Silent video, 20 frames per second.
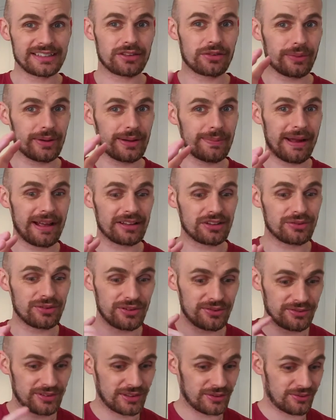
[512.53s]

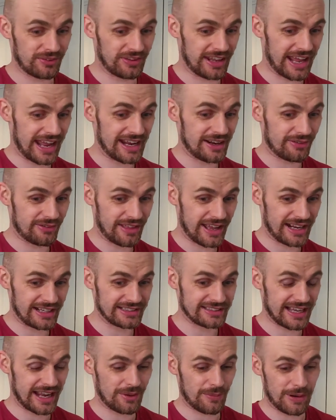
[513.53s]
£3.50 for that, if that
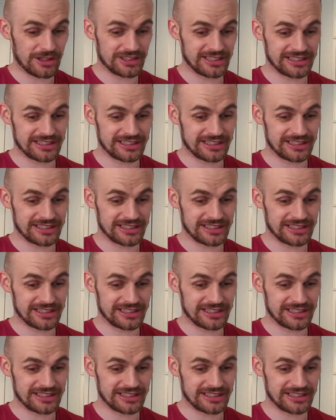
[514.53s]
is how much